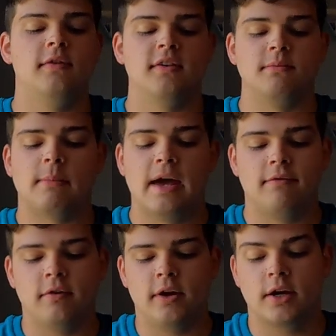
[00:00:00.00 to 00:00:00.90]
This
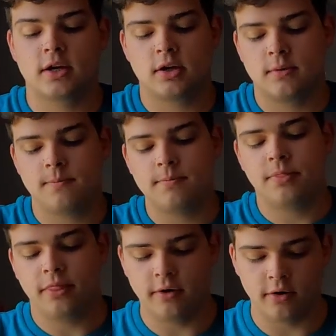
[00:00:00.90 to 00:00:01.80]
Maverik,
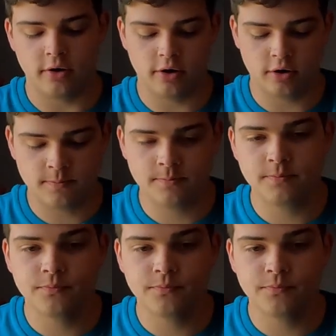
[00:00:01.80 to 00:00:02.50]
they're